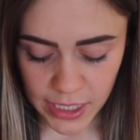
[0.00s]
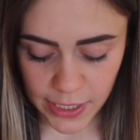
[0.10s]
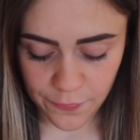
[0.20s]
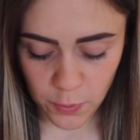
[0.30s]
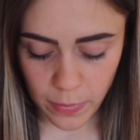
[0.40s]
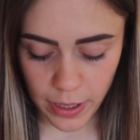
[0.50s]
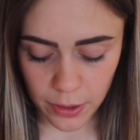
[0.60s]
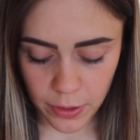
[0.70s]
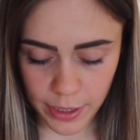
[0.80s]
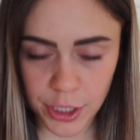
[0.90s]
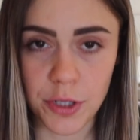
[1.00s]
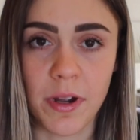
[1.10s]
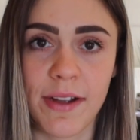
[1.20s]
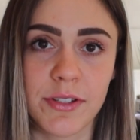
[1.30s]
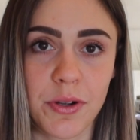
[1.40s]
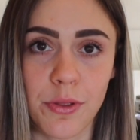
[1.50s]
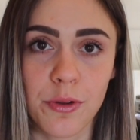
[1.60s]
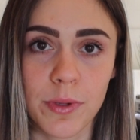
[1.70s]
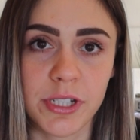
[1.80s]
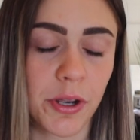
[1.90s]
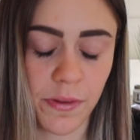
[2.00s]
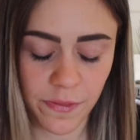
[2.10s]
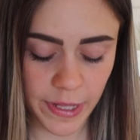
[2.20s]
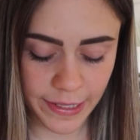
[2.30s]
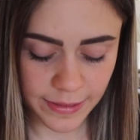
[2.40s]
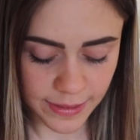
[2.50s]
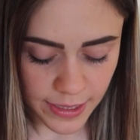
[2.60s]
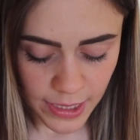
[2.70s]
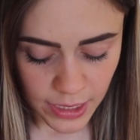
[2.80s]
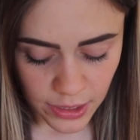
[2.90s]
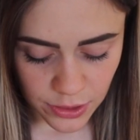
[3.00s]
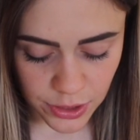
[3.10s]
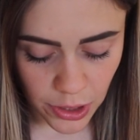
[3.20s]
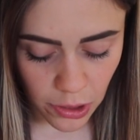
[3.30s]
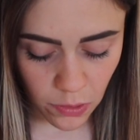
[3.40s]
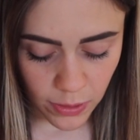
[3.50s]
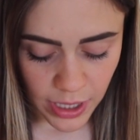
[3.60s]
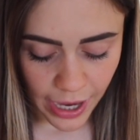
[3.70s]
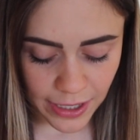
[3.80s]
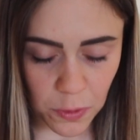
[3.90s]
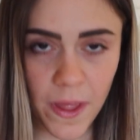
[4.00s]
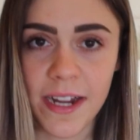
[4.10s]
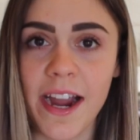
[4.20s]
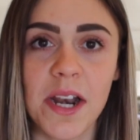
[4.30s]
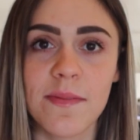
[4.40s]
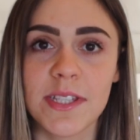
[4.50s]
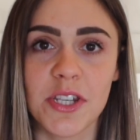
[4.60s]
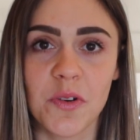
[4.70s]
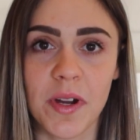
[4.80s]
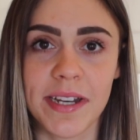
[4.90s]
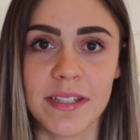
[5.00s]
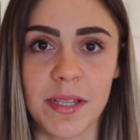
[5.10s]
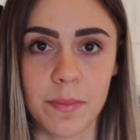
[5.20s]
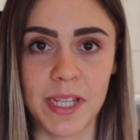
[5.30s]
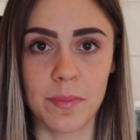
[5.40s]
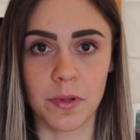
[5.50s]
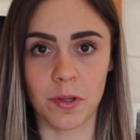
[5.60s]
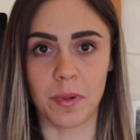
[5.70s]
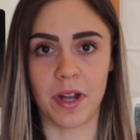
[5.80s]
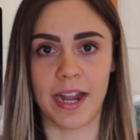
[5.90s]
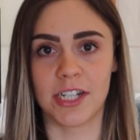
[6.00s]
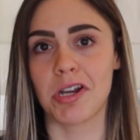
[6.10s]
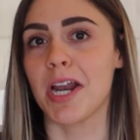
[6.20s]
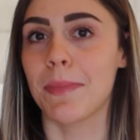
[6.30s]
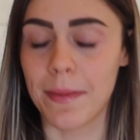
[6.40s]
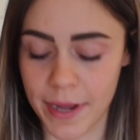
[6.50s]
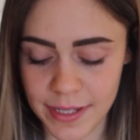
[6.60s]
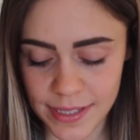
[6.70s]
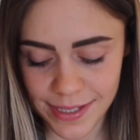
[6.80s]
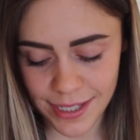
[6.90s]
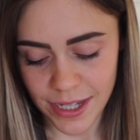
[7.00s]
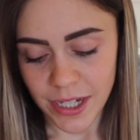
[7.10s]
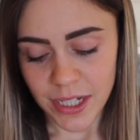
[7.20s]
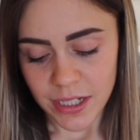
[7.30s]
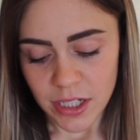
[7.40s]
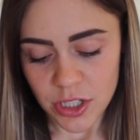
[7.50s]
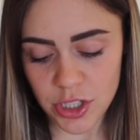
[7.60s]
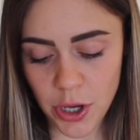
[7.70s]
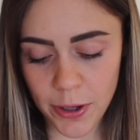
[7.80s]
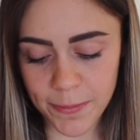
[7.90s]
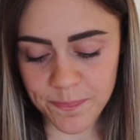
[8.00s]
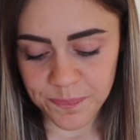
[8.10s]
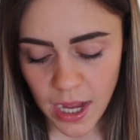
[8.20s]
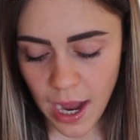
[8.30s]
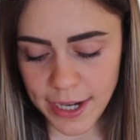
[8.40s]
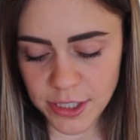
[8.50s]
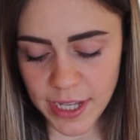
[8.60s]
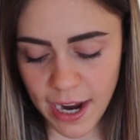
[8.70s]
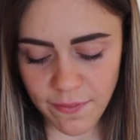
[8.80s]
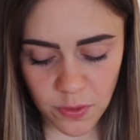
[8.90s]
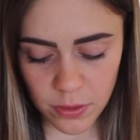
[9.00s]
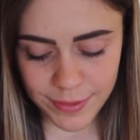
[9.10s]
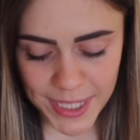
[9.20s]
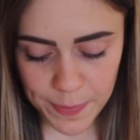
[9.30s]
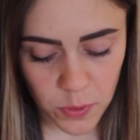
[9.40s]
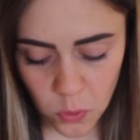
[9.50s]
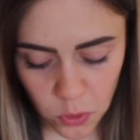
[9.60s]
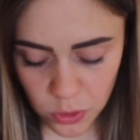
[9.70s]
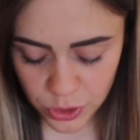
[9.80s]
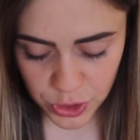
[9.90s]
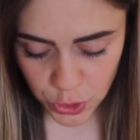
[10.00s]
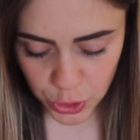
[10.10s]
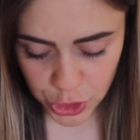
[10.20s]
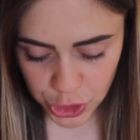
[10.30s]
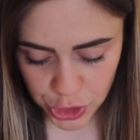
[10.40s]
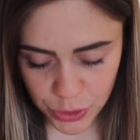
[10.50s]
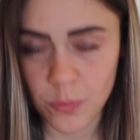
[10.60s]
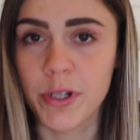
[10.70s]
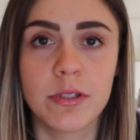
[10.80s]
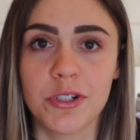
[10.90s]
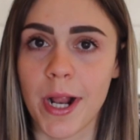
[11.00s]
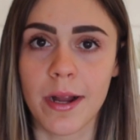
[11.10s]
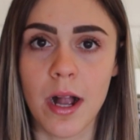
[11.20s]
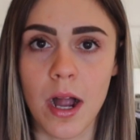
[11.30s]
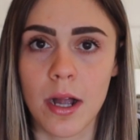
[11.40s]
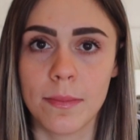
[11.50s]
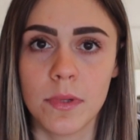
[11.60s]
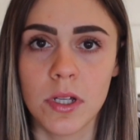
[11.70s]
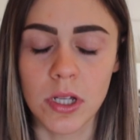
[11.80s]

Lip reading: and for Mile IQ, I have to go through a ton of things. So I know that kind of is annoying to some people, but I tried my best. So I just have typical search realtor.com,